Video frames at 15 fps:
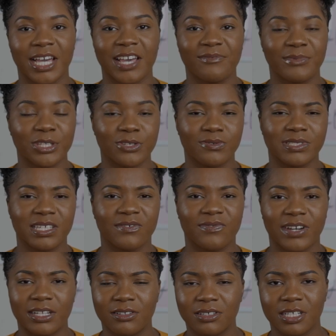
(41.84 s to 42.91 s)
have been using
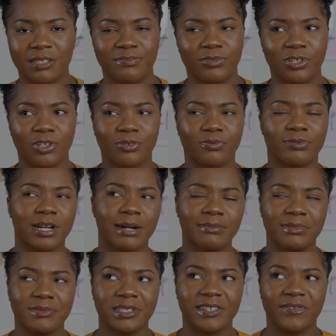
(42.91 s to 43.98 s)
Final Cut Pro
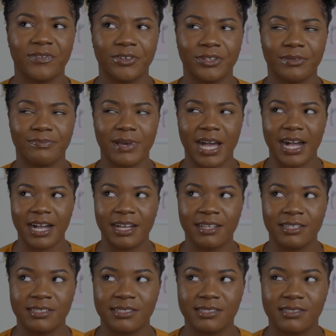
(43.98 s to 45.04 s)
probably for the
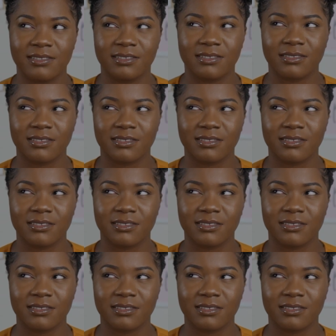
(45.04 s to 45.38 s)
past